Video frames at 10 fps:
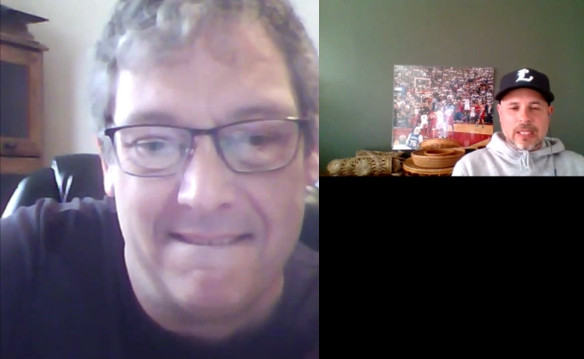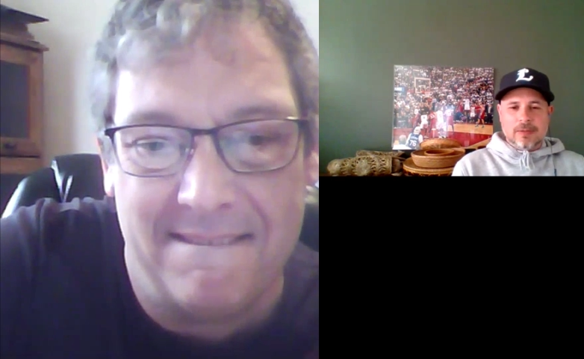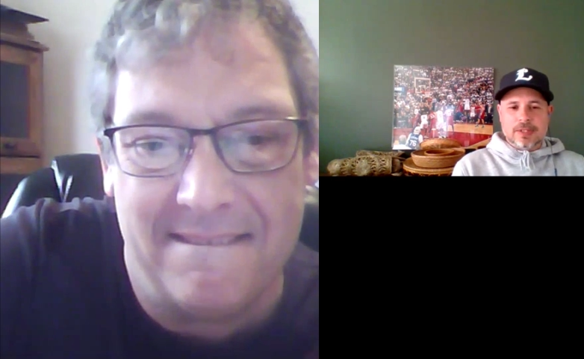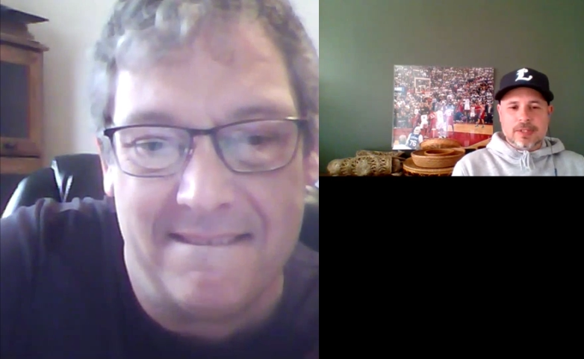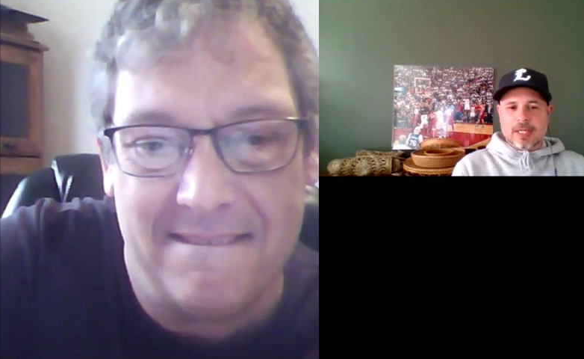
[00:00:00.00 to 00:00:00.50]
Speaker 1: He
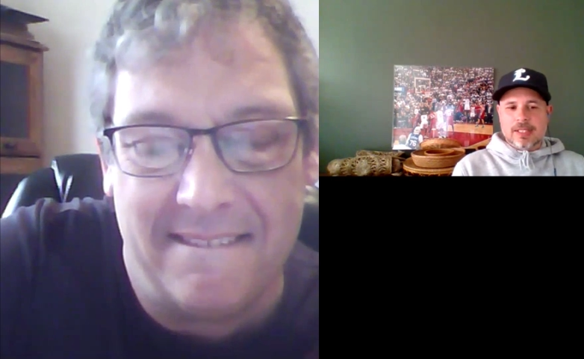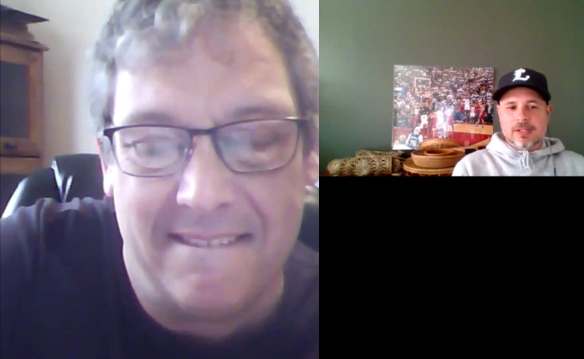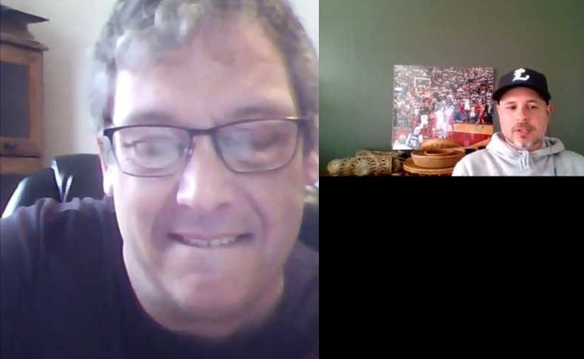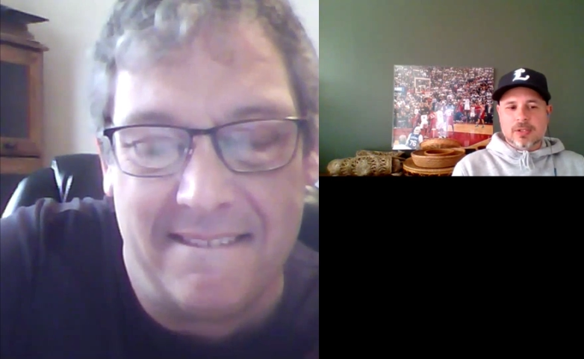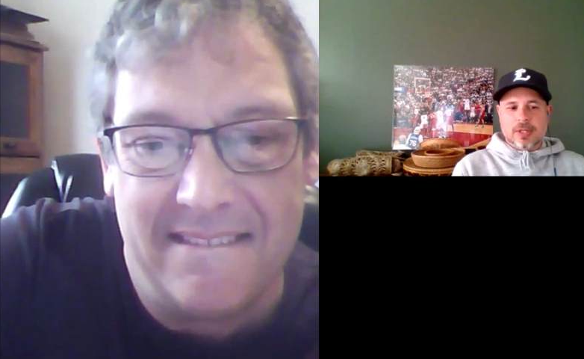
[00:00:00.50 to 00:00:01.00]
was that
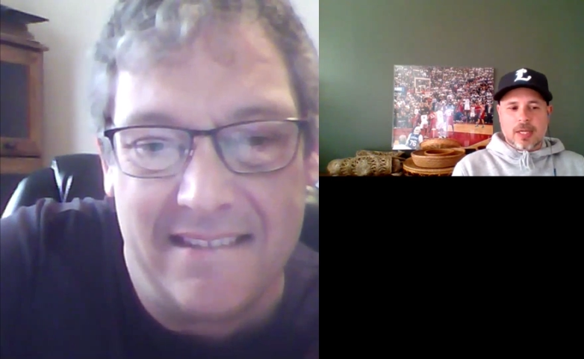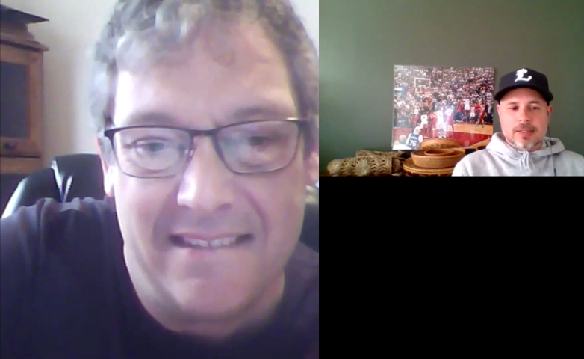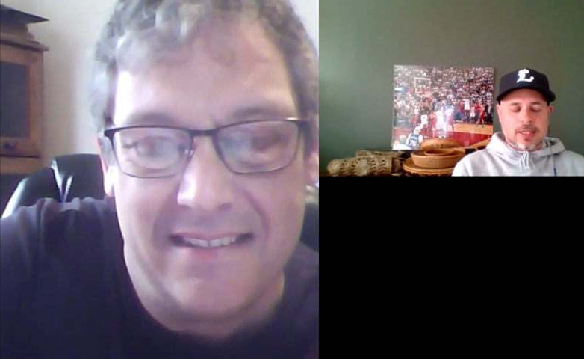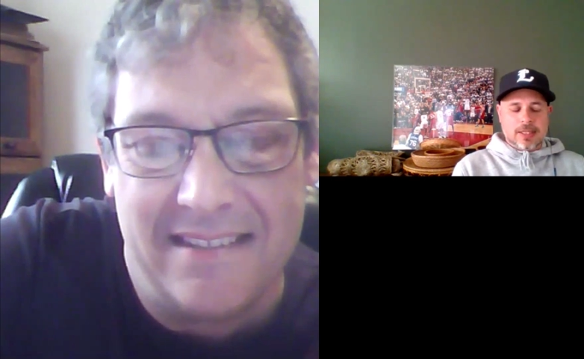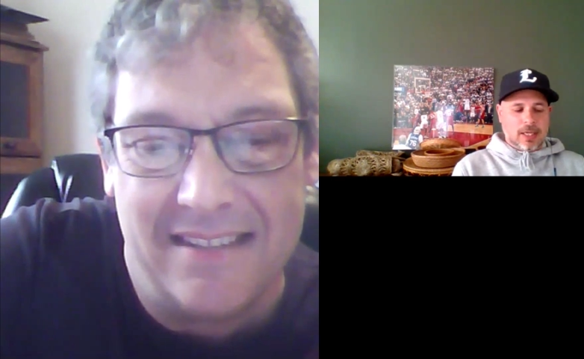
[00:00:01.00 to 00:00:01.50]
teacher
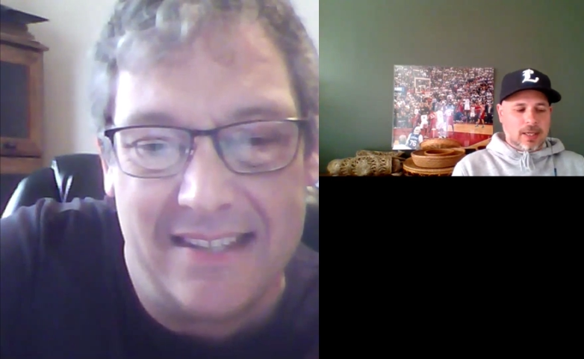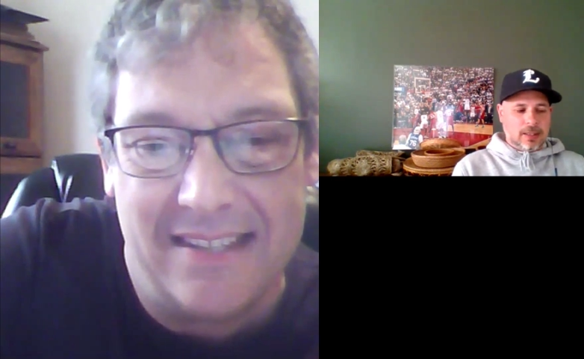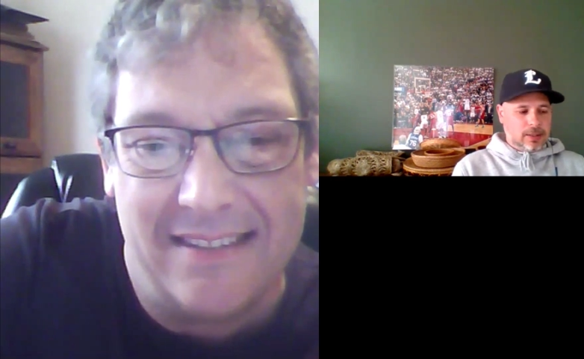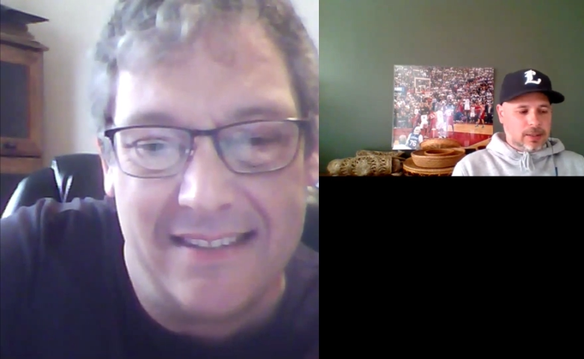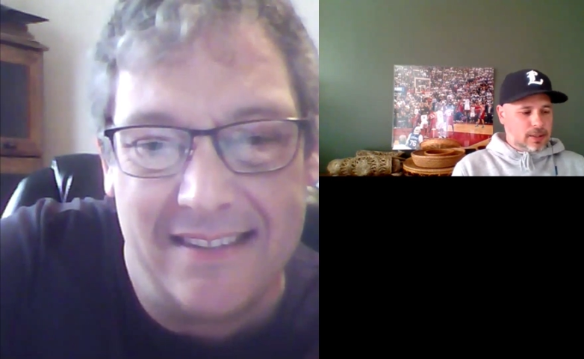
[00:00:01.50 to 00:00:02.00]
that
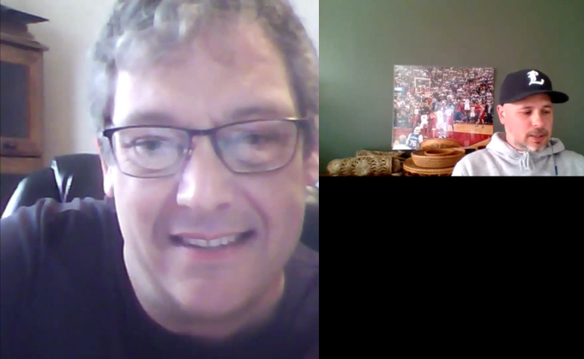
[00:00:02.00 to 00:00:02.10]
uh,